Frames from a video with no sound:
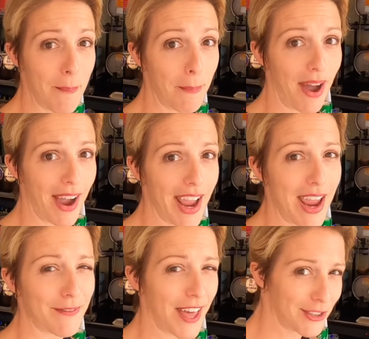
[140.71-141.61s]
But
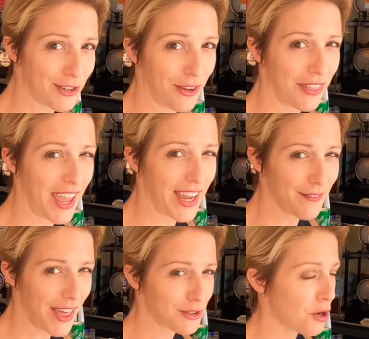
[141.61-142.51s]
if that's your thing,
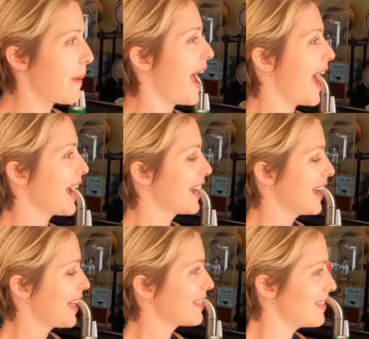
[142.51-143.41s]
if that's your bag,
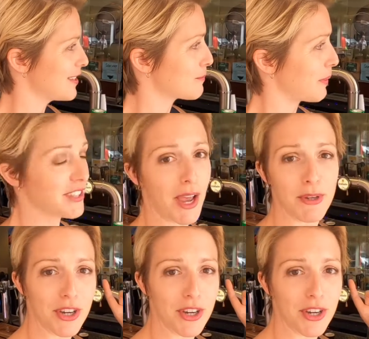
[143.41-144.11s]
then this is the place to come.